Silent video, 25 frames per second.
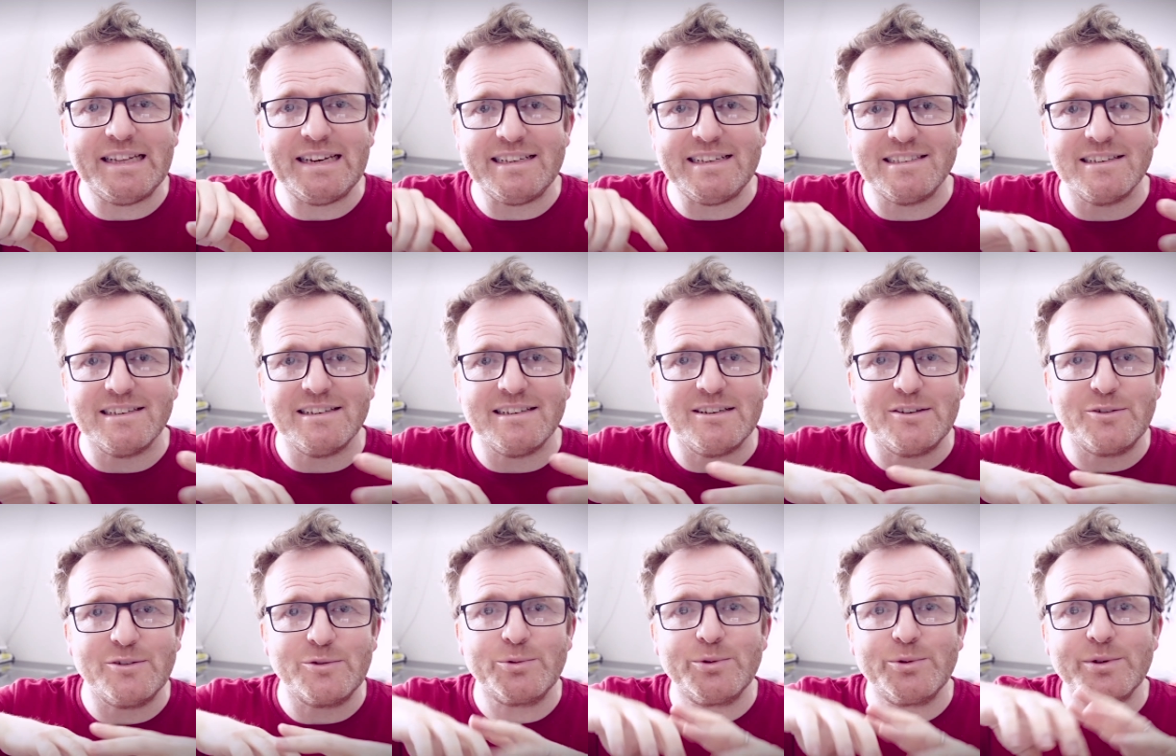
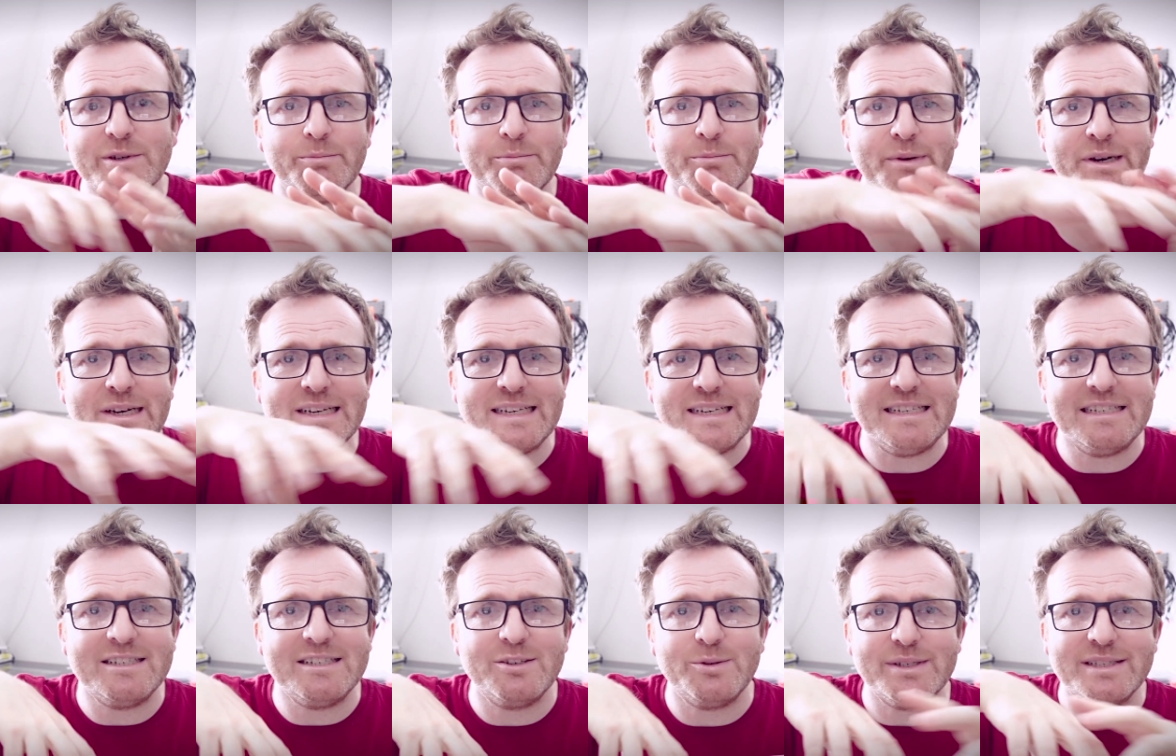laser are all combined
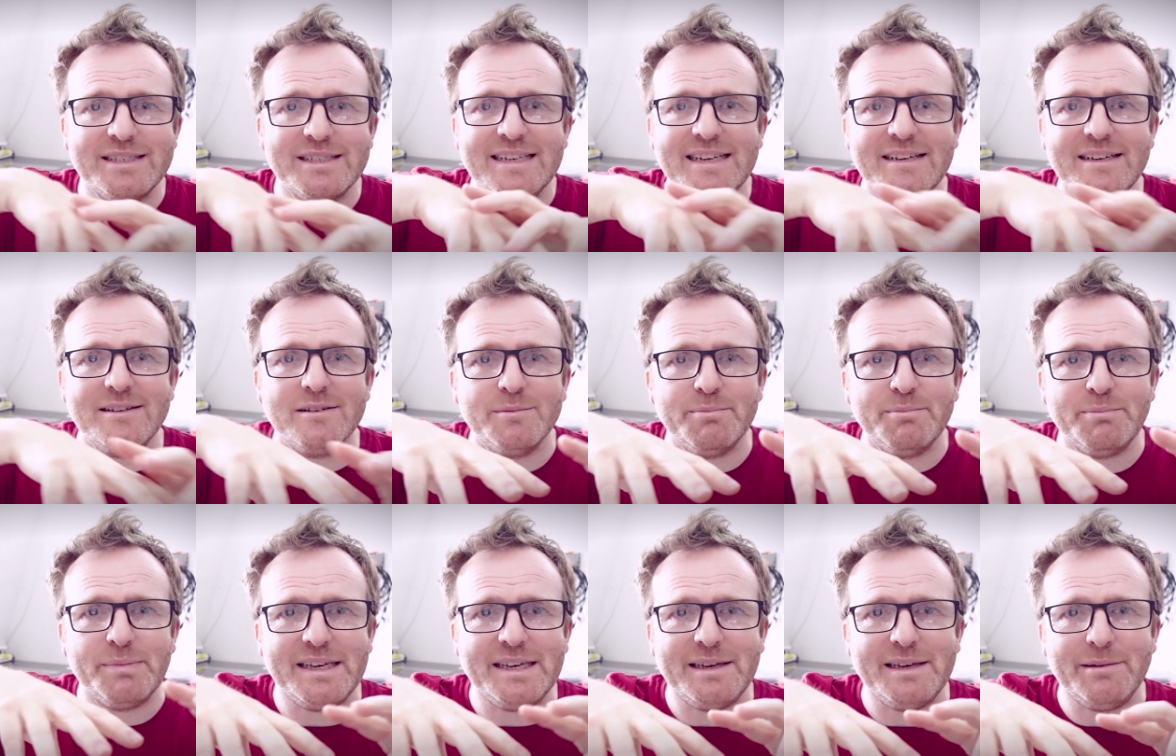into a single
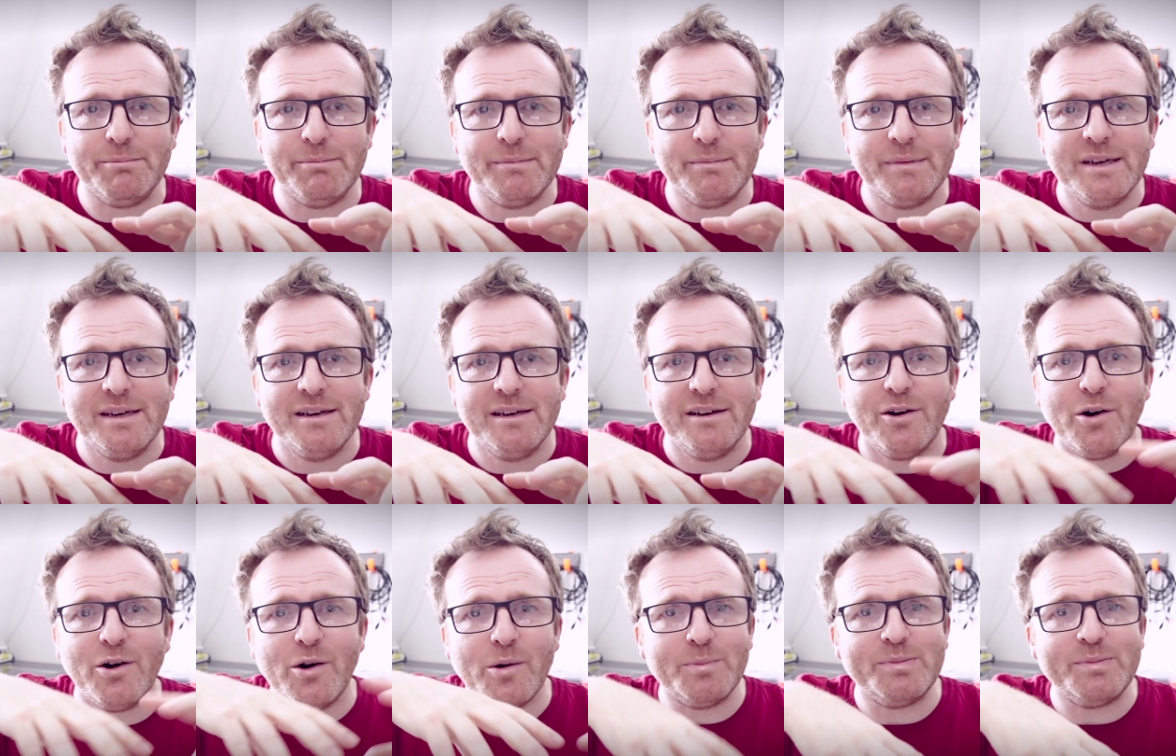beam
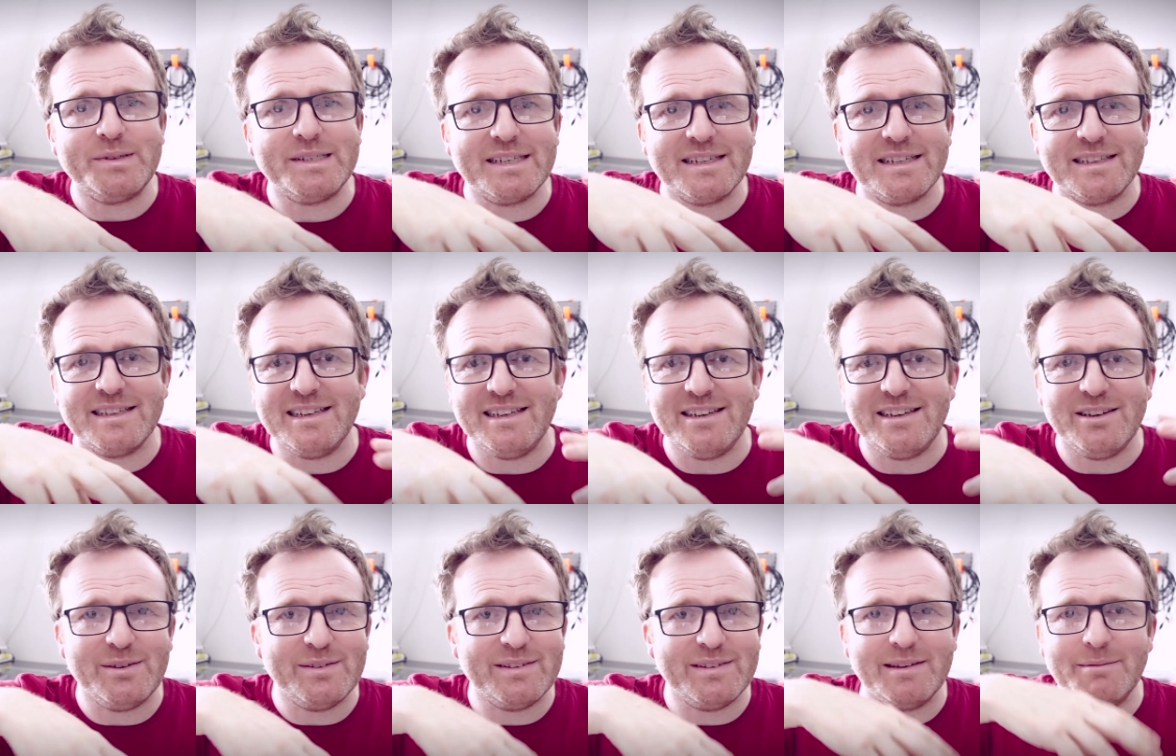optically
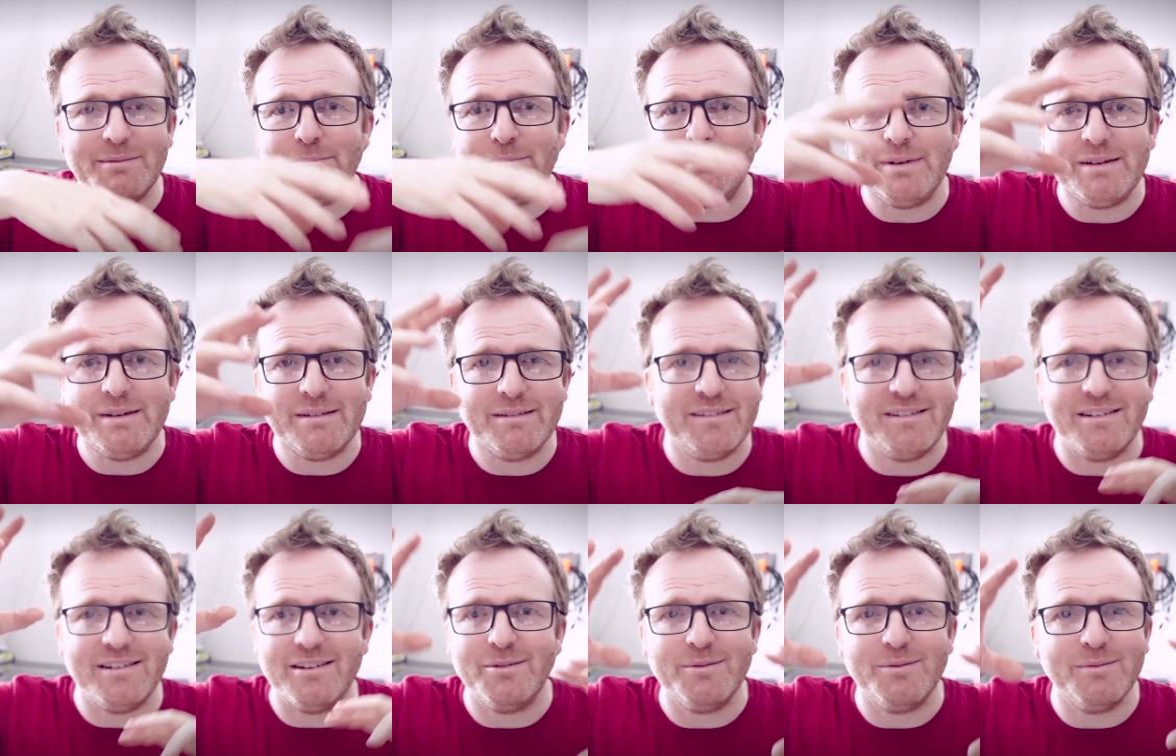using,
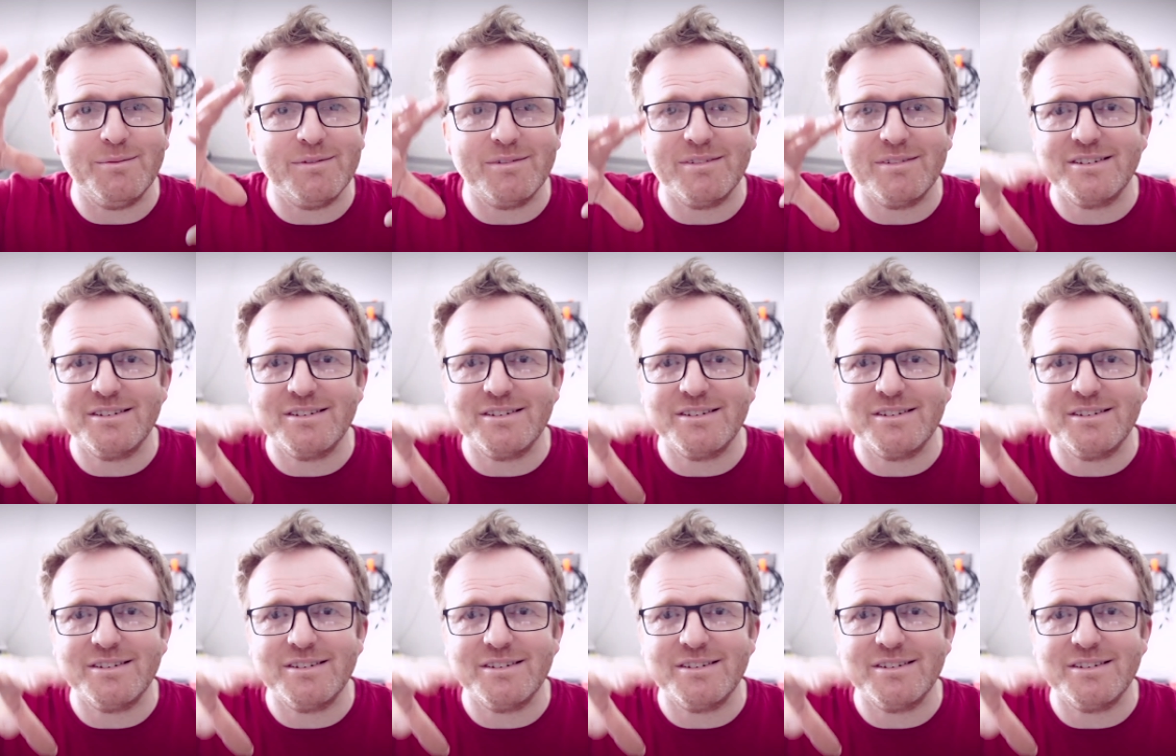you know,